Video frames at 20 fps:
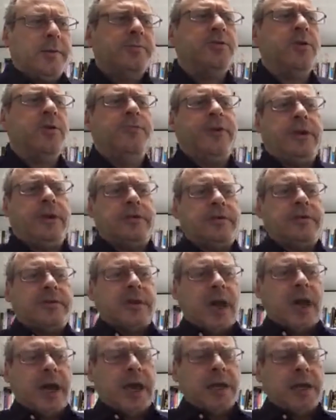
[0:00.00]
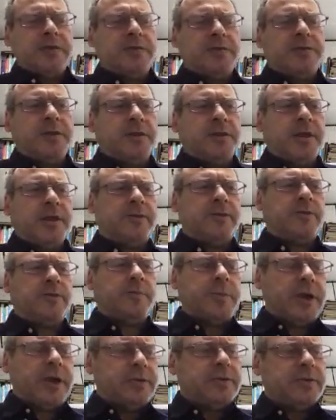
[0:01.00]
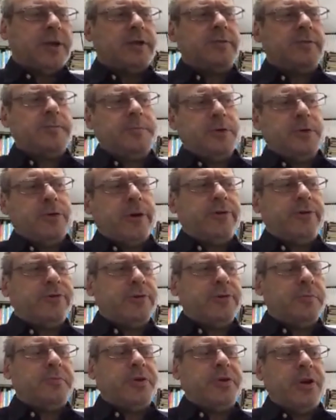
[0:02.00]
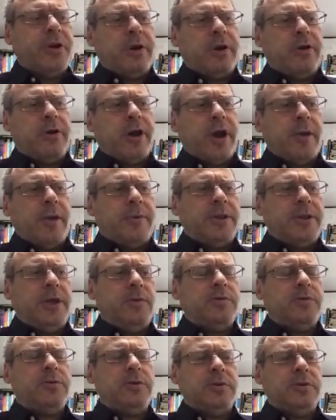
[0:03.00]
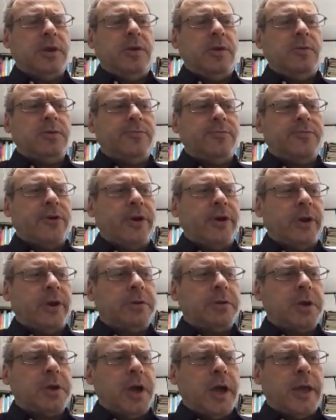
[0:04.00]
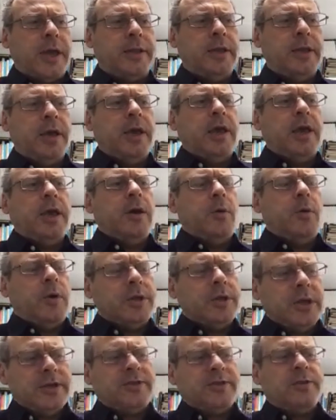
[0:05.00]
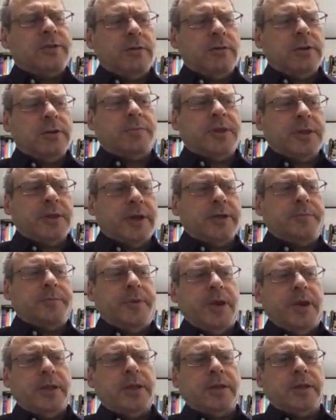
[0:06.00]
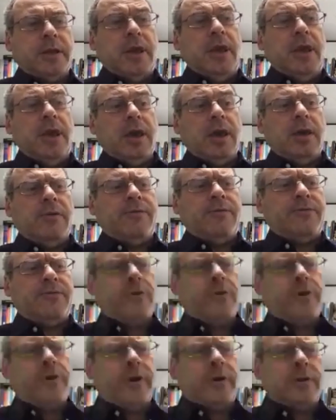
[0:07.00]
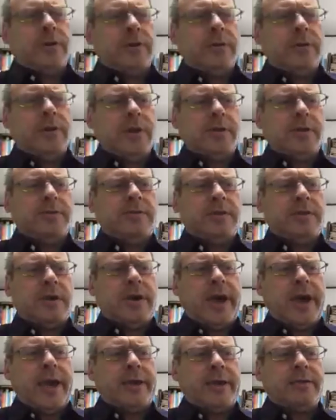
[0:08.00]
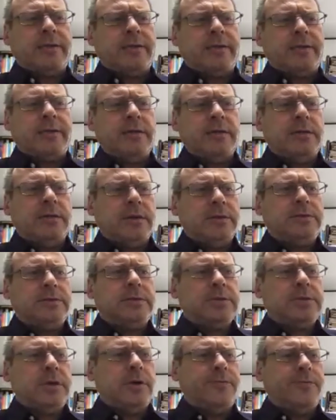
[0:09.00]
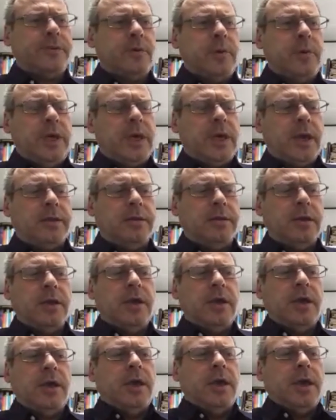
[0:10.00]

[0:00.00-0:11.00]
Soviet science and their space exploration program. And he was a very good guy. And when I told him that I'd been in Kiev during this accident over the weekend,